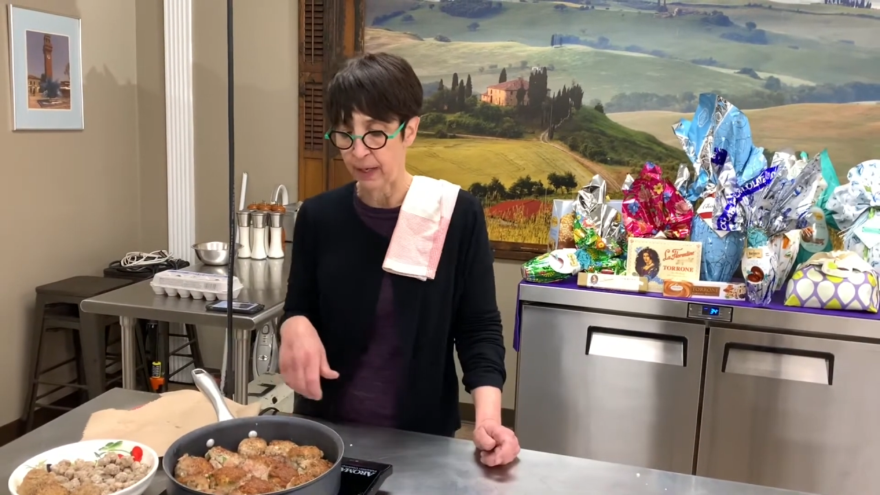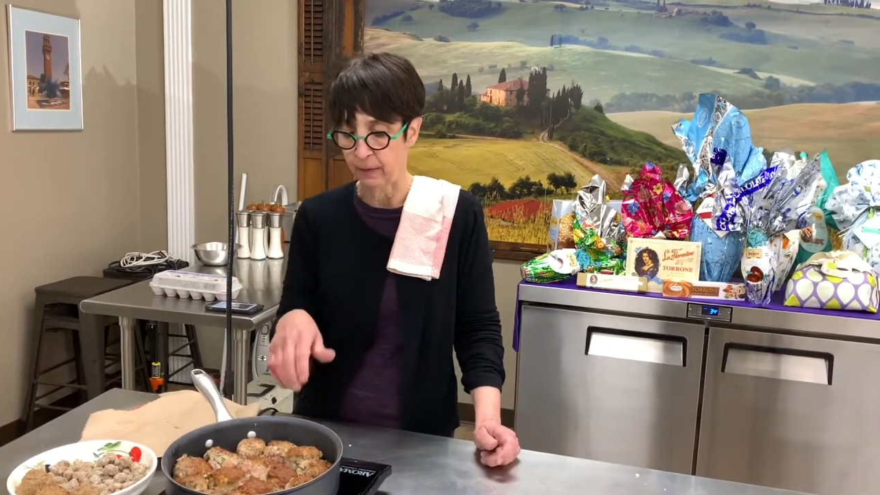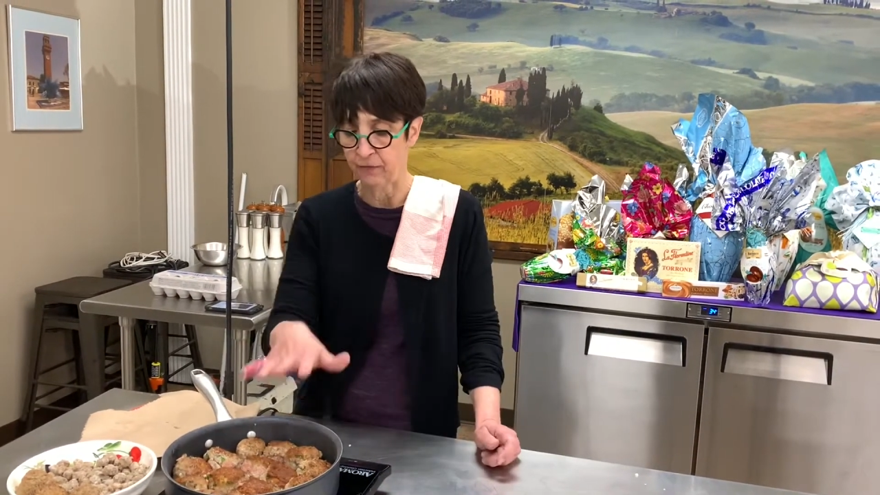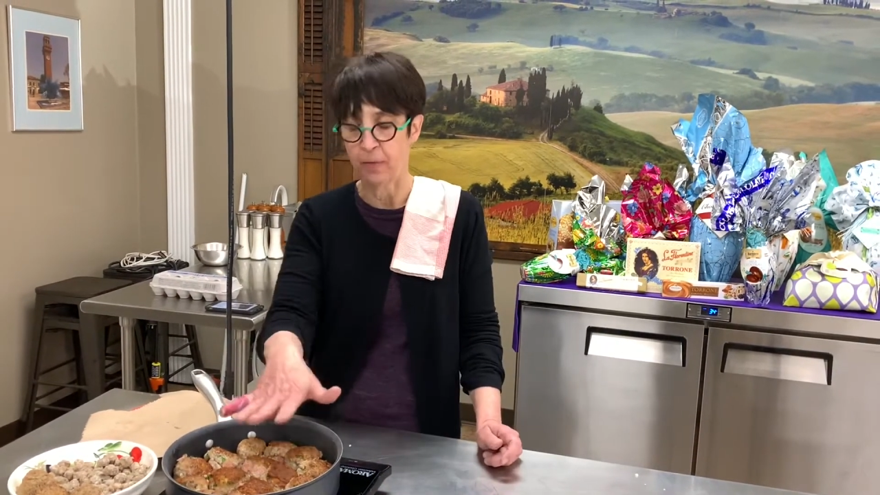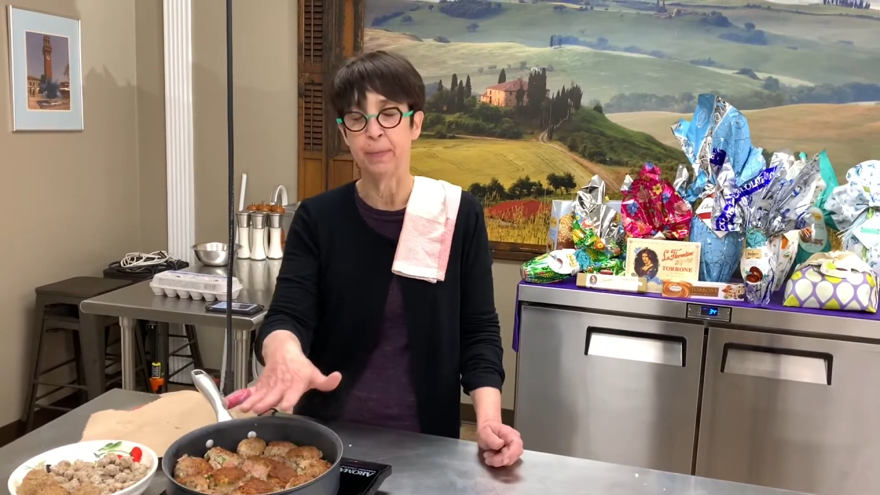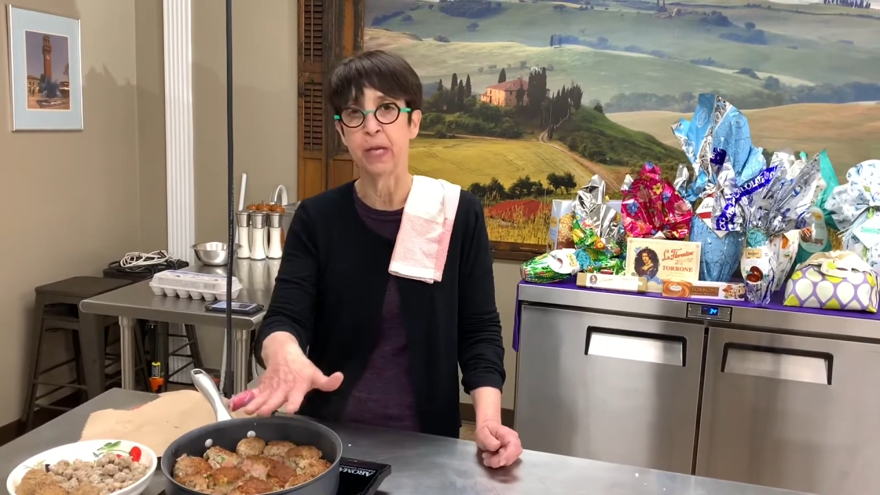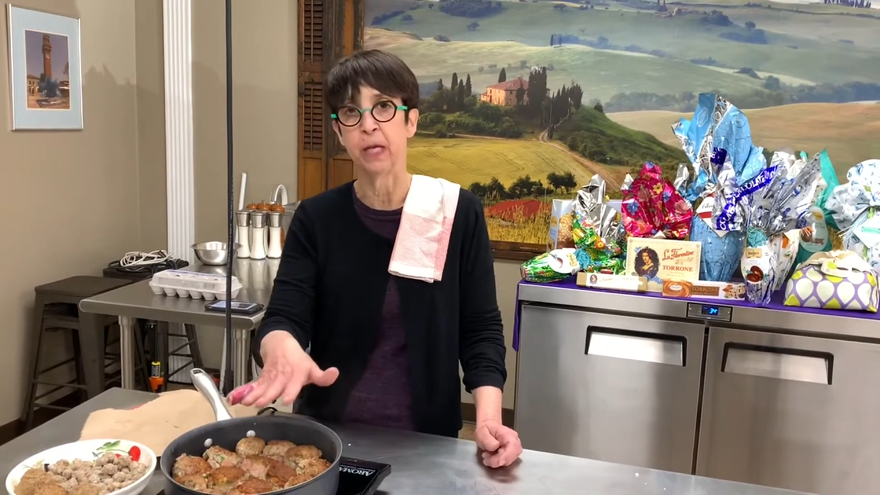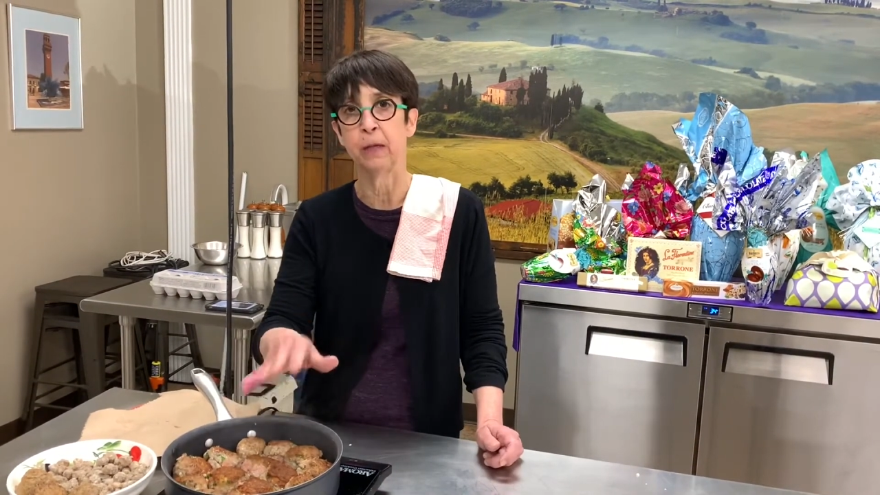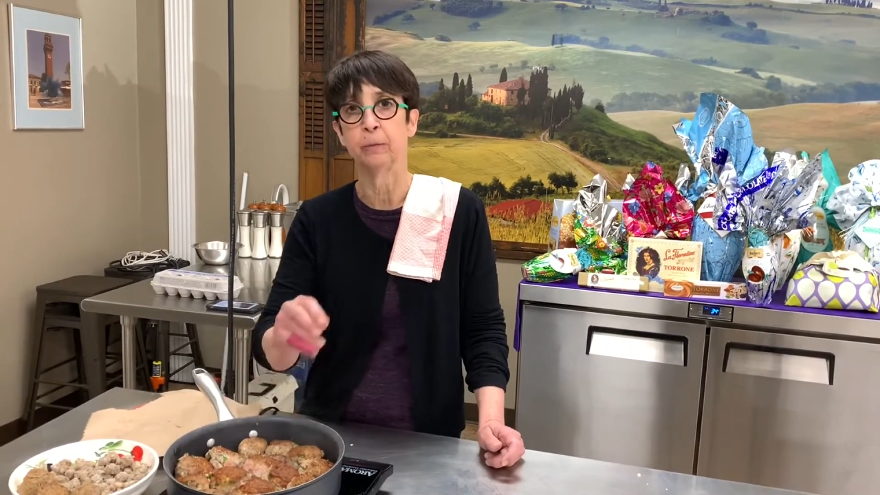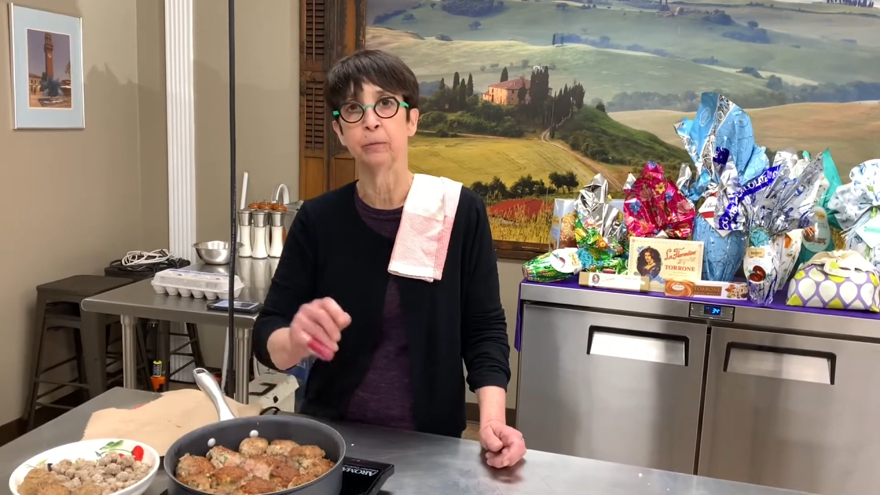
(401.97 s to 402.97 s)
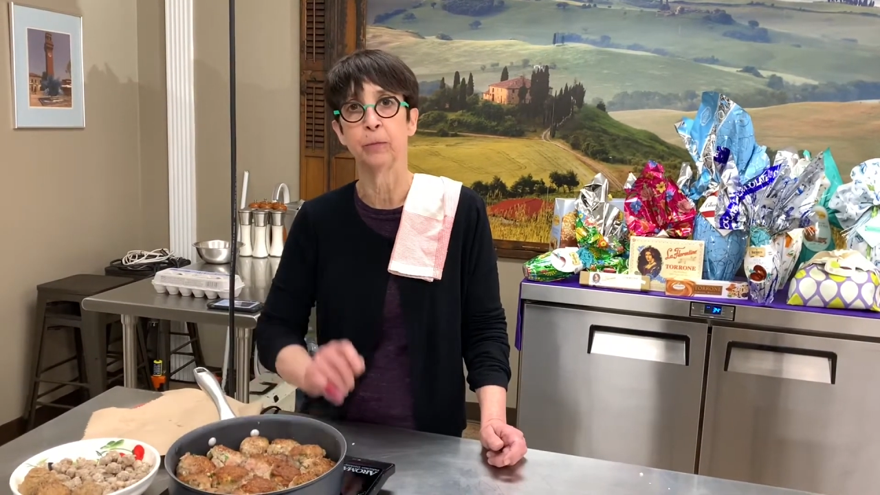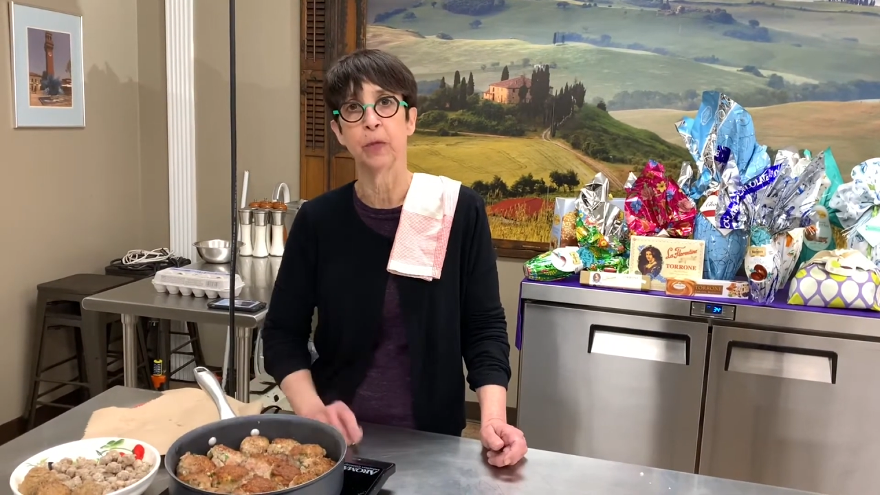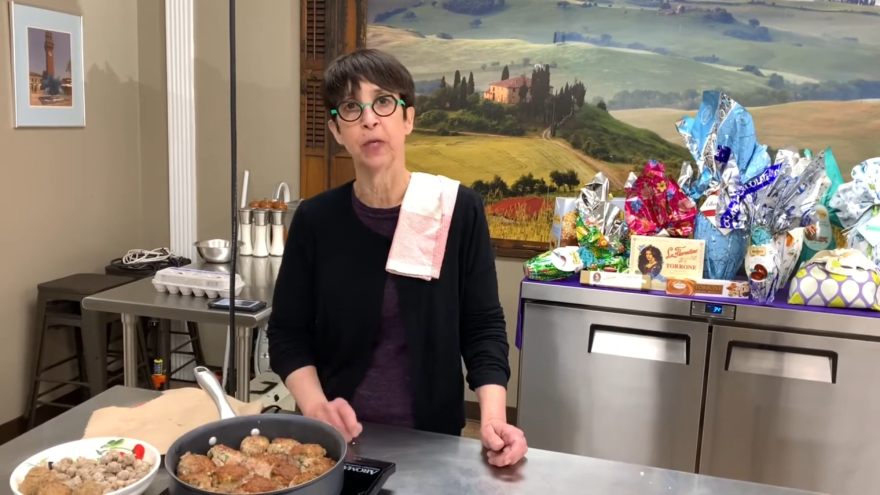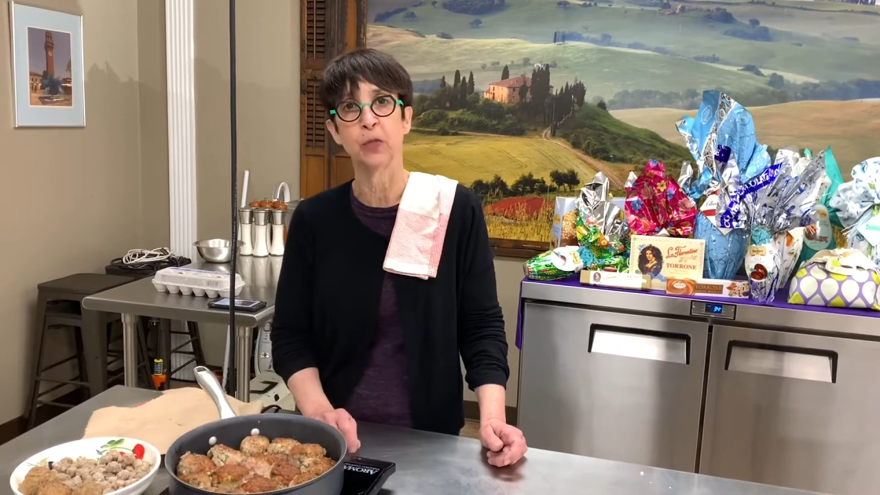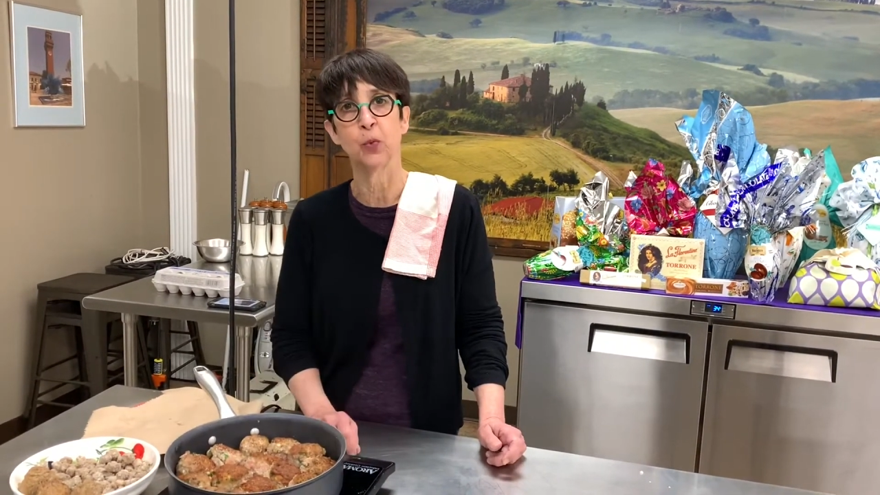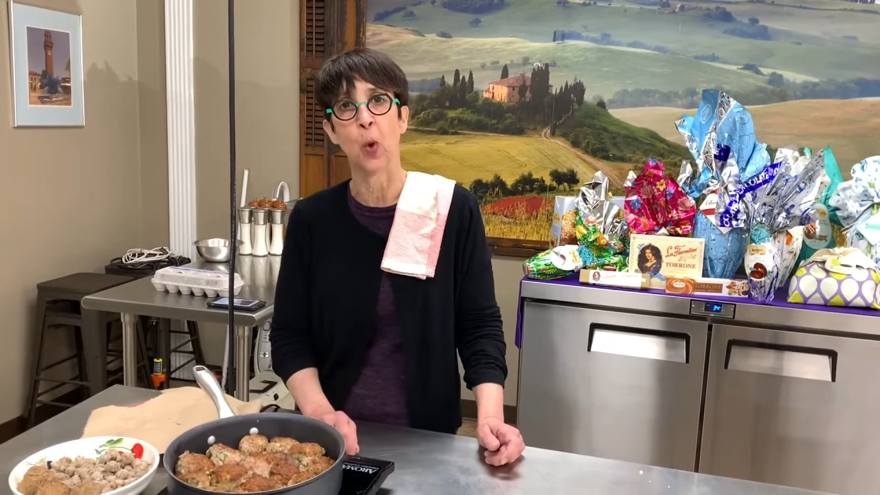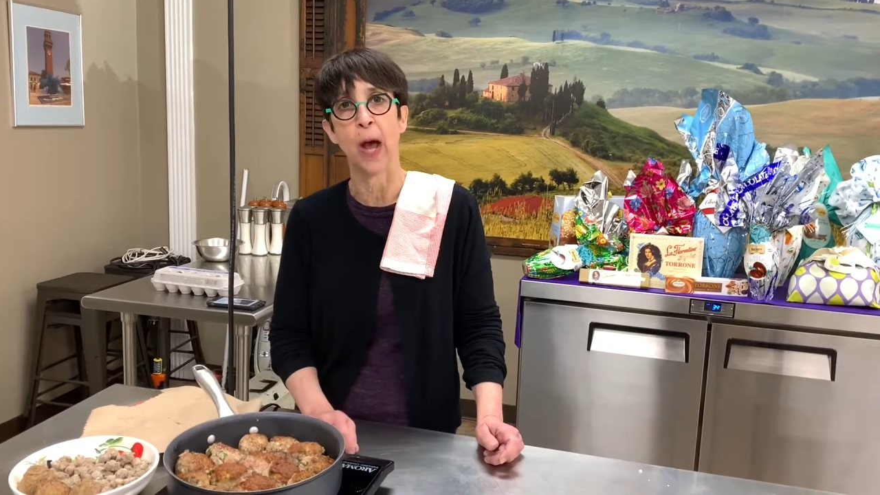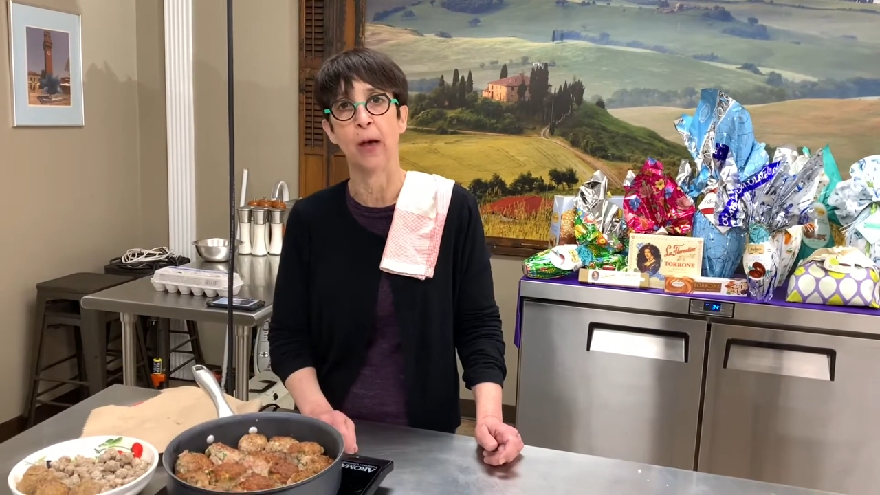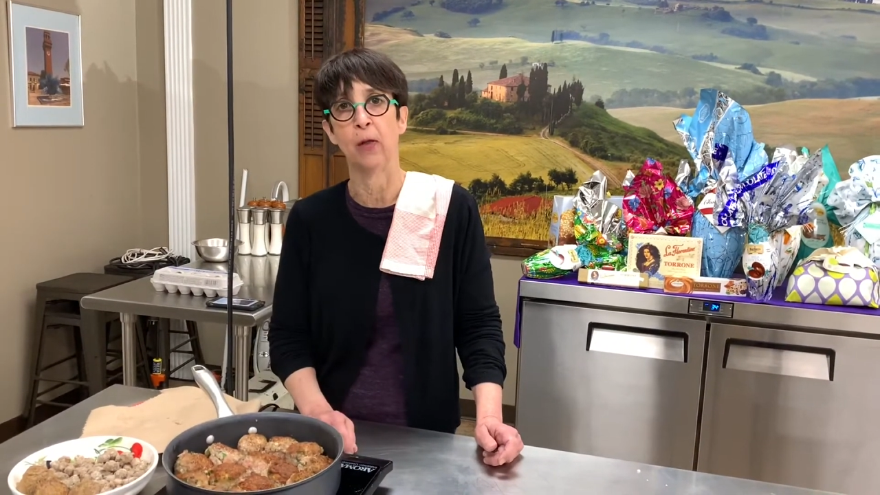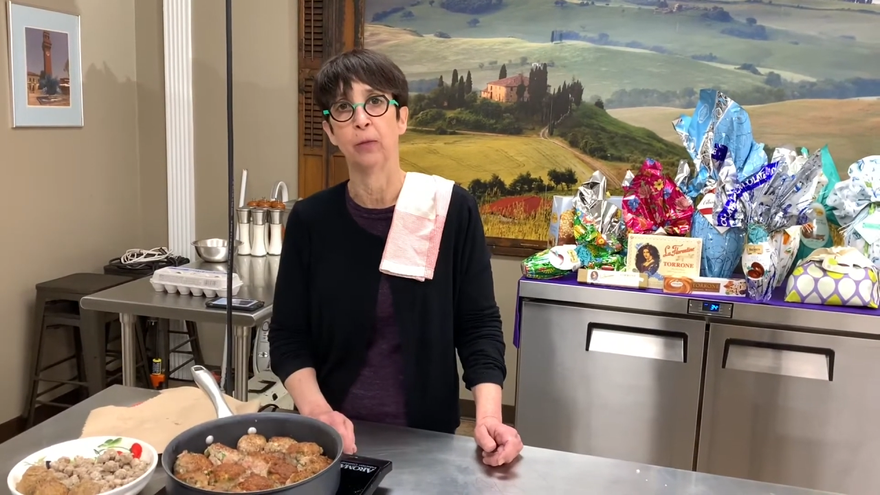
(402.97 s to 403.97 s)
of the meat as well.